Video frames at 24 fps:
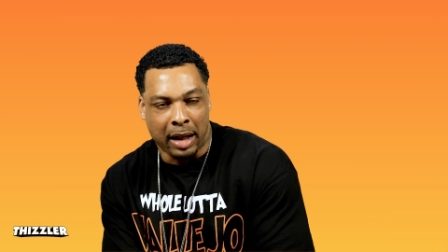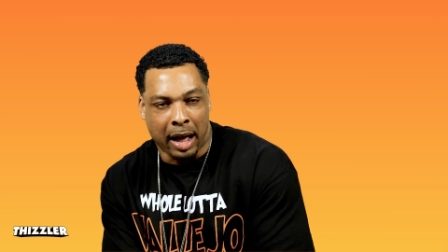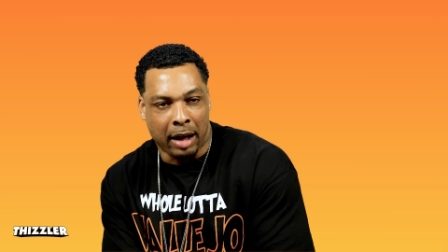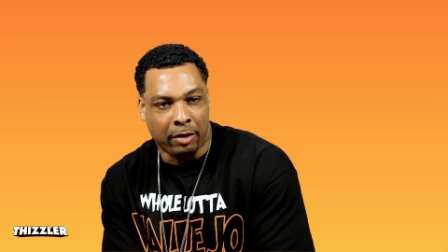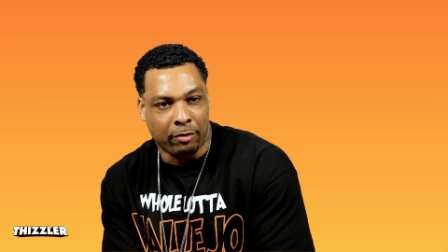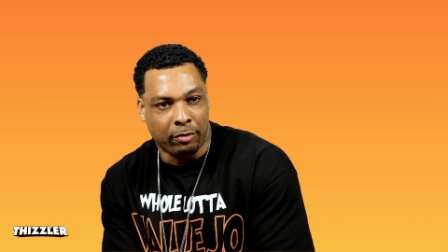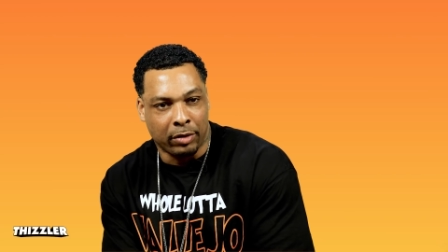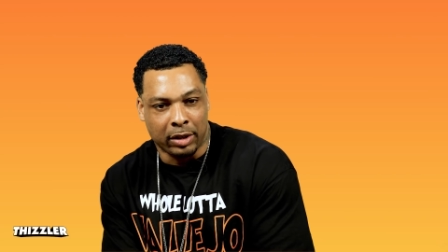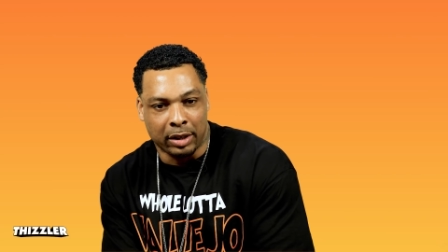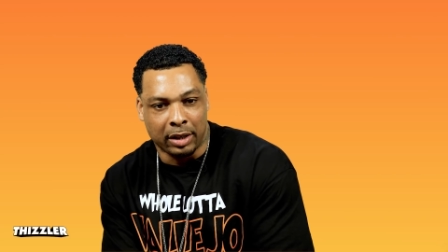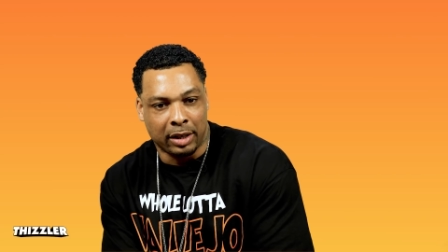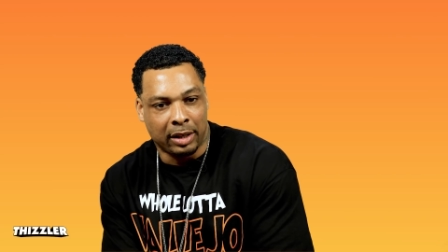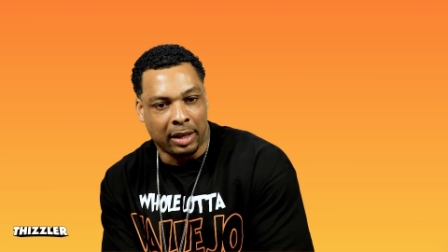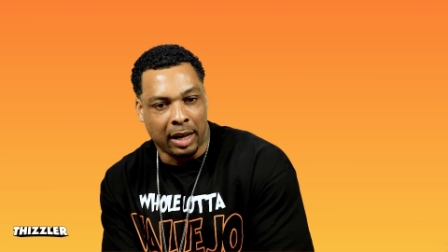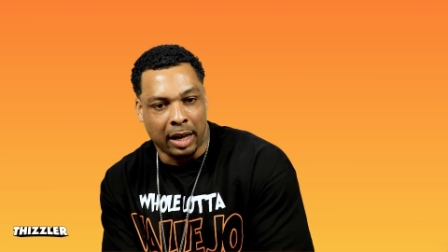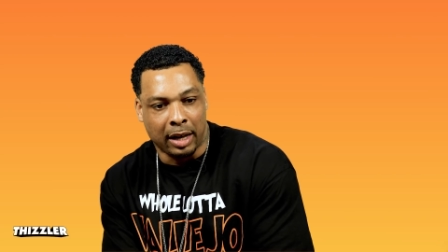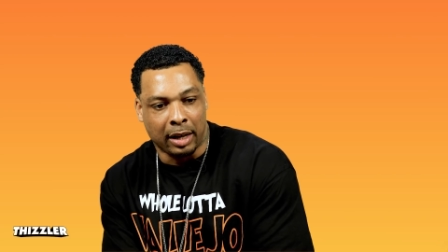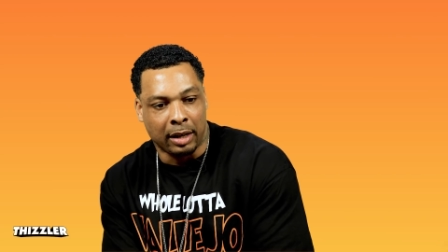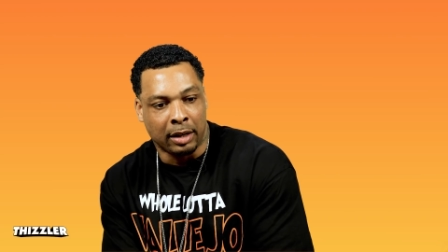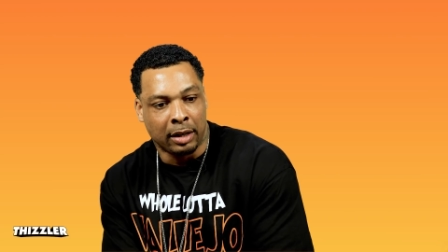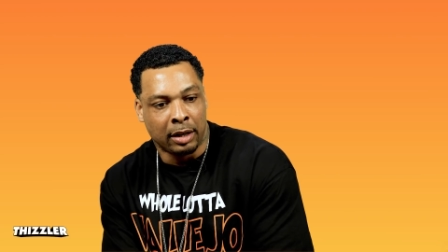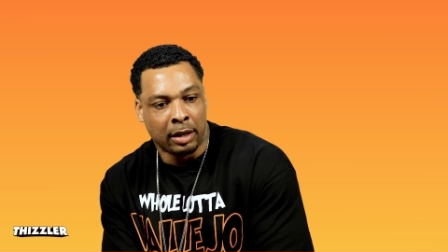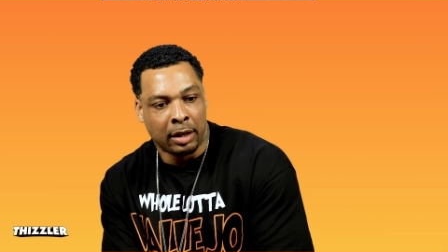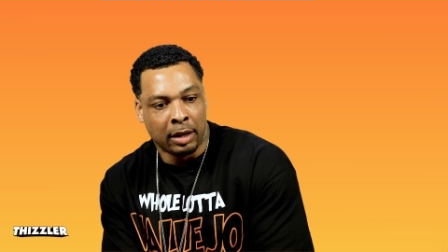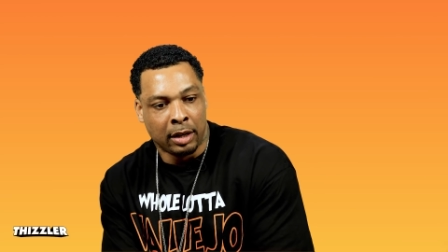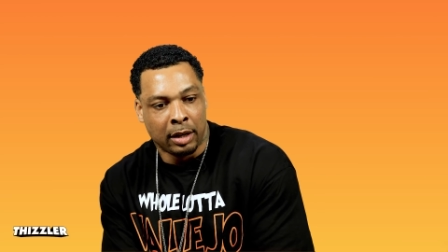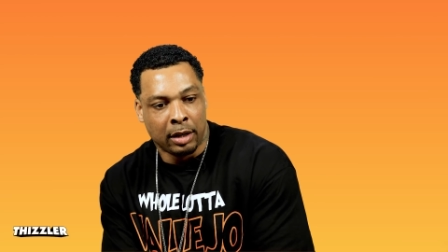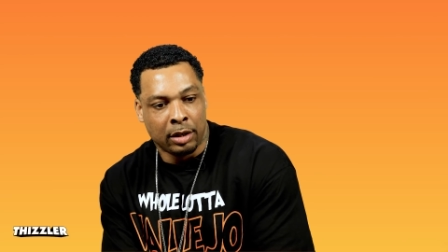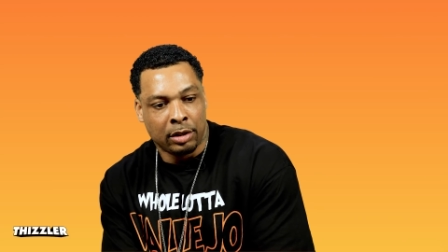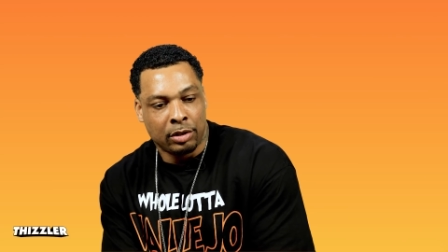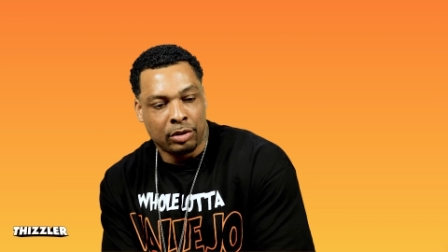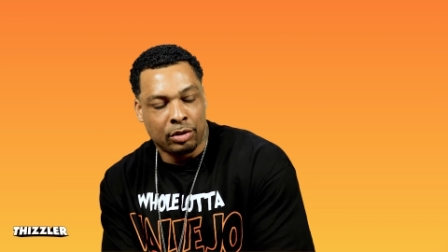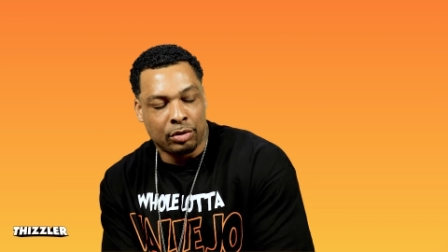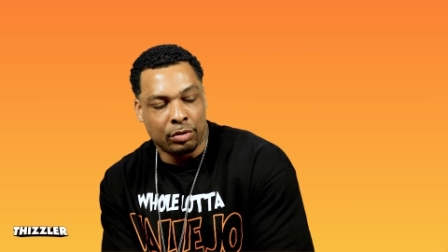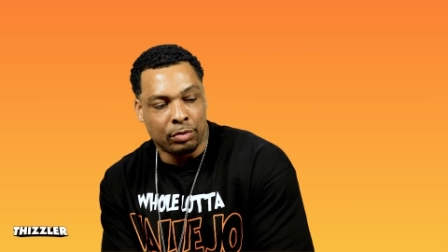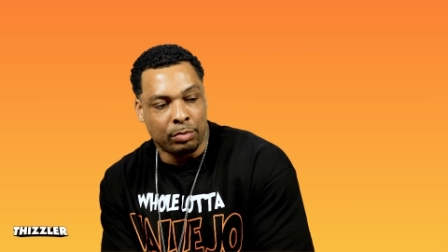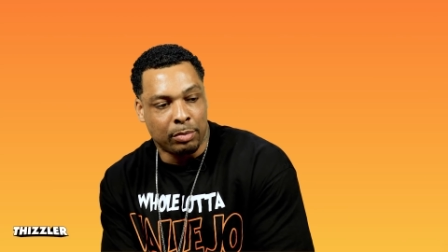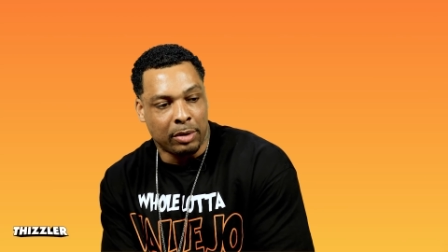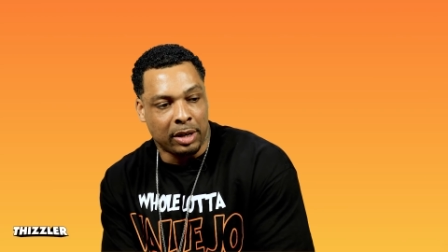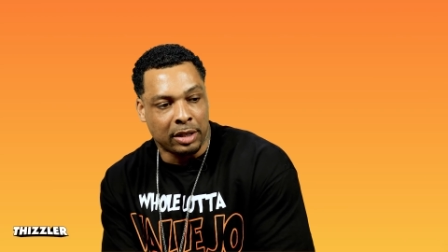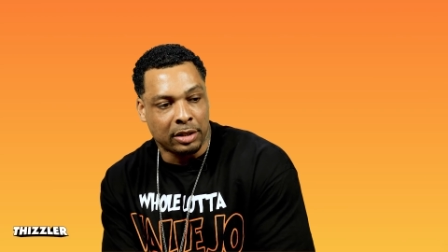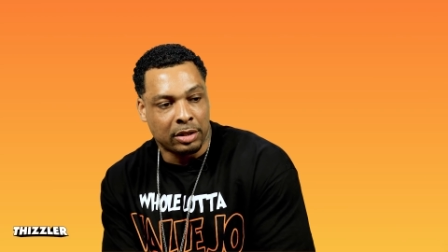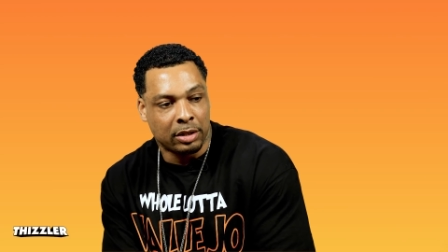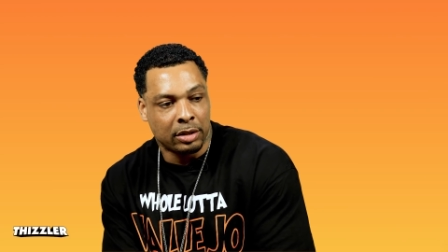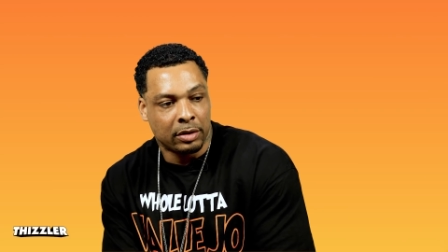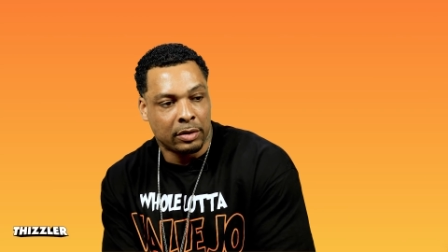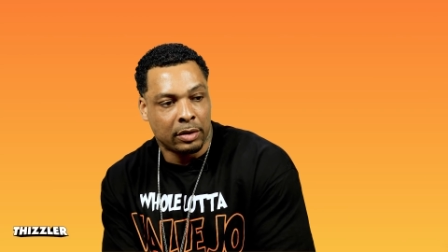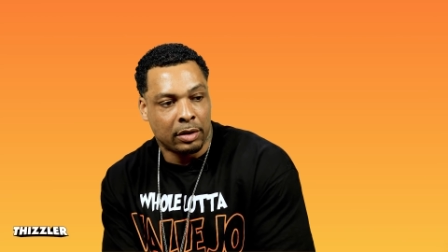I really can't too
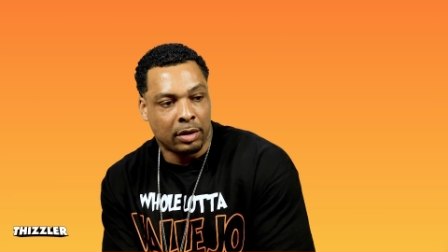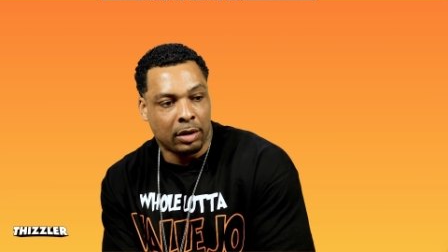much